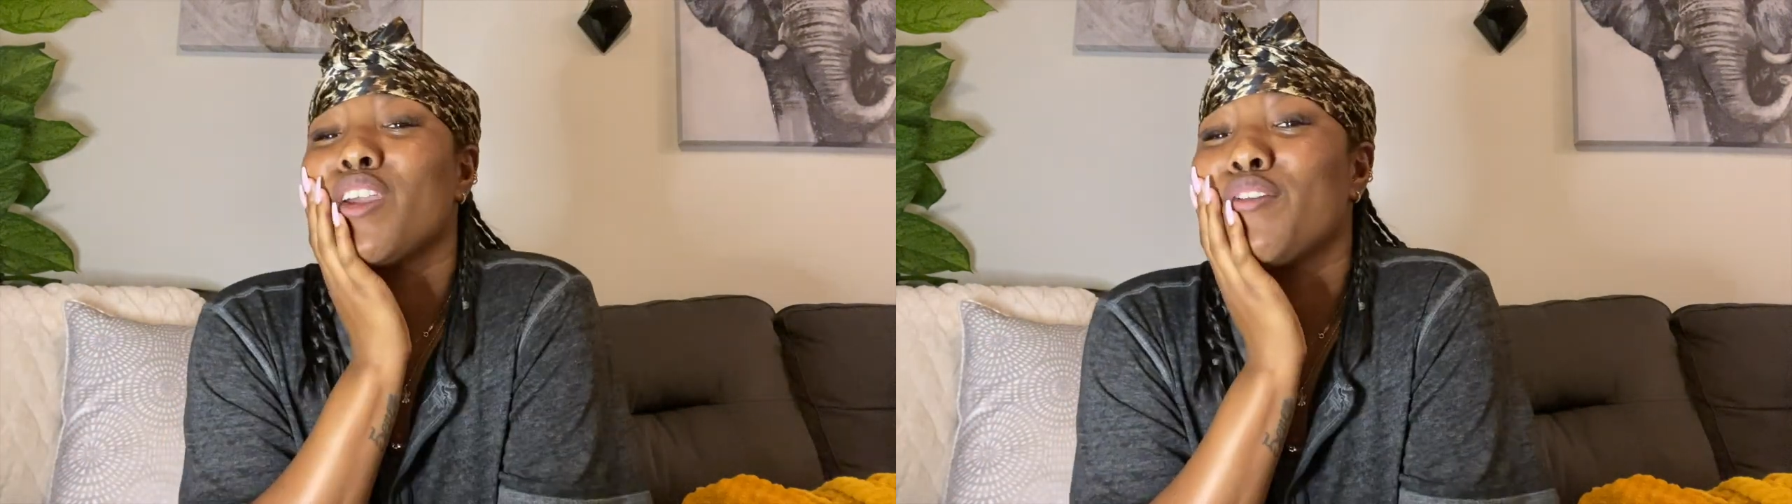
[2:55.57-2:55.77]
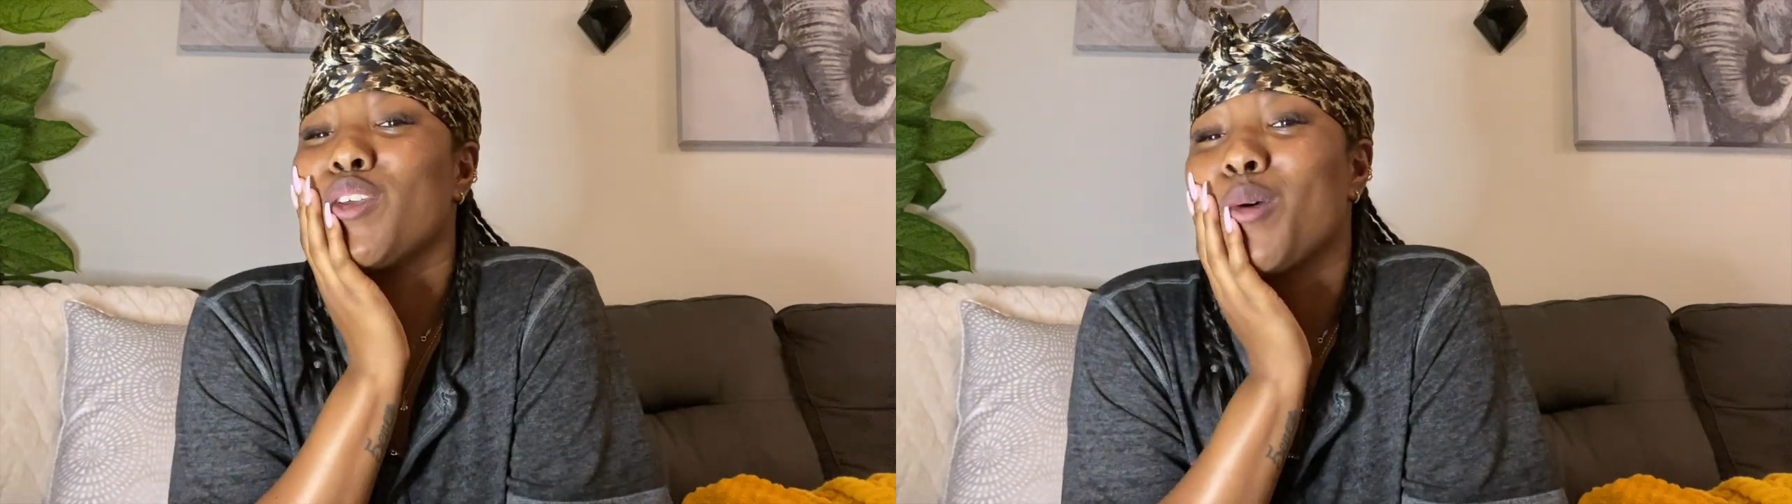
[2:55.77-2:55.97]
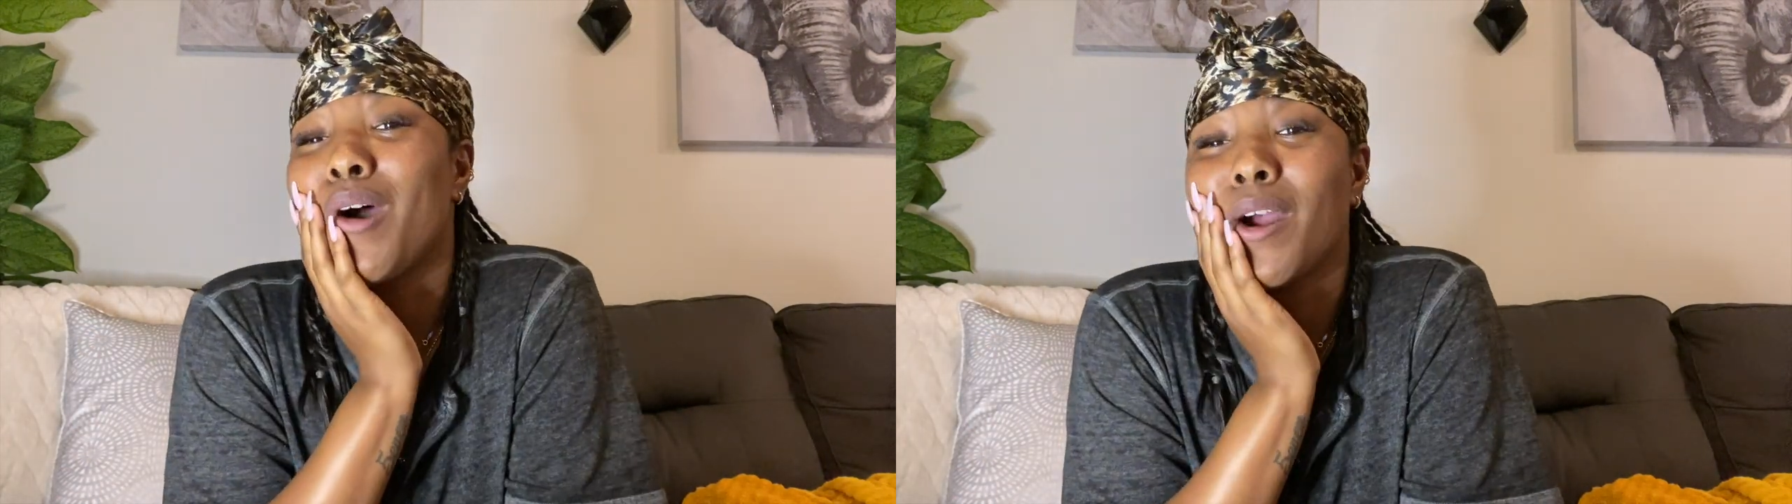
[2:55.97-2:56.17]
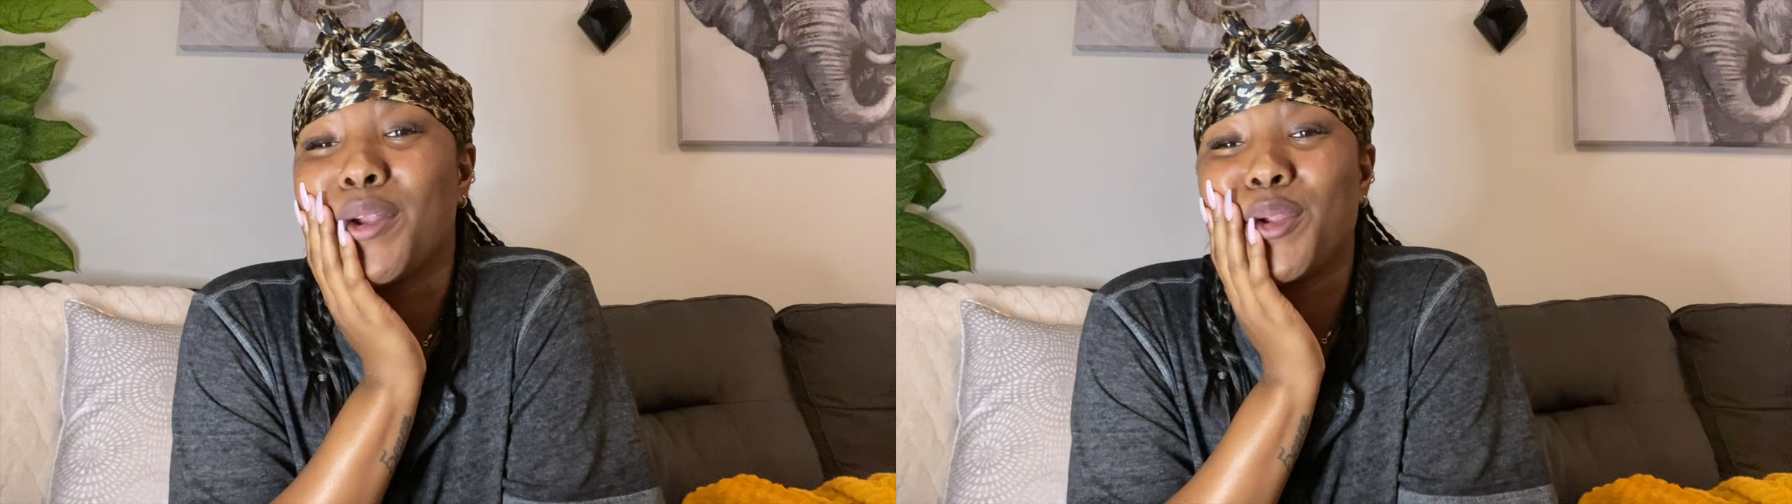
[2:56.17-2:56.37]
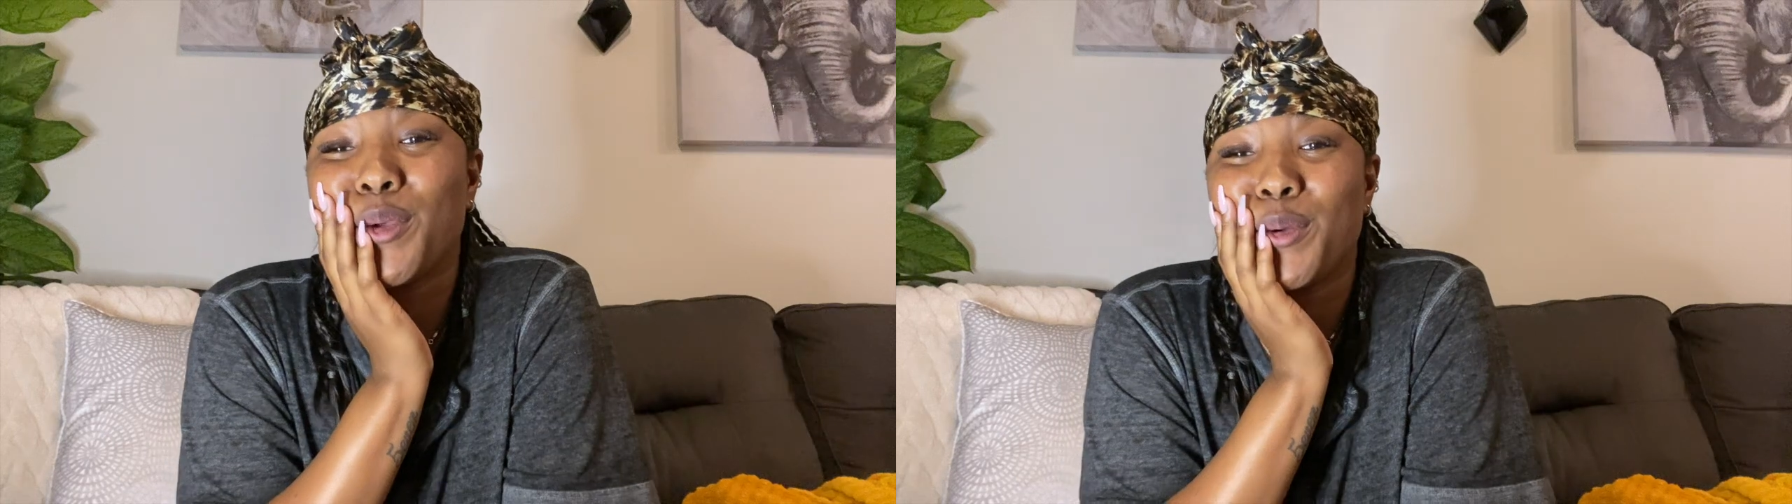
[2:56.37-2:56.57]
If you are
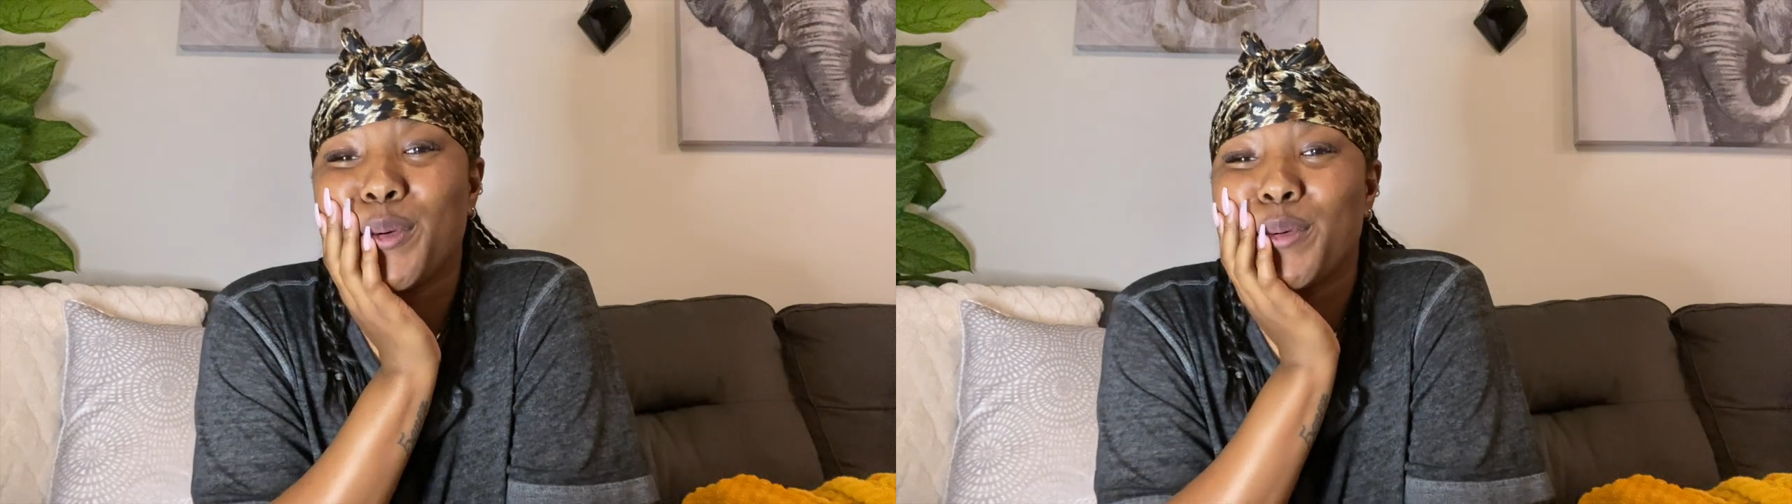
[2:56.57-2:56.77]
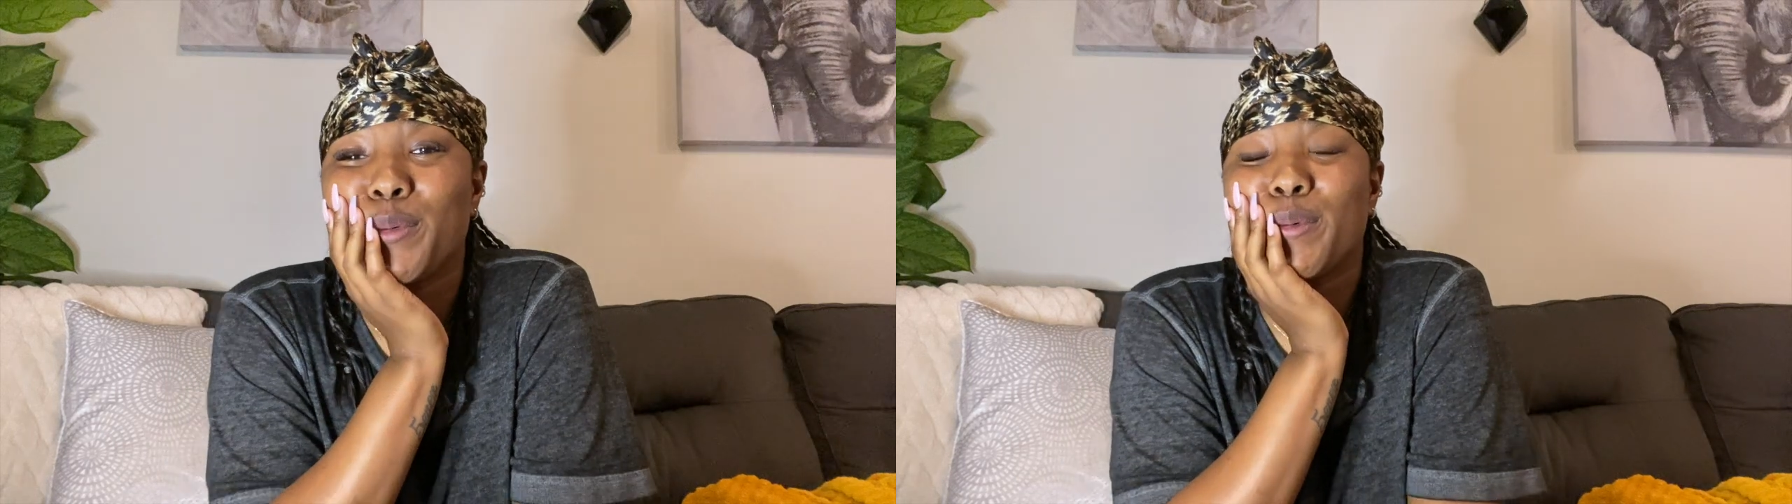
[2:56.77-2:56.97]
new,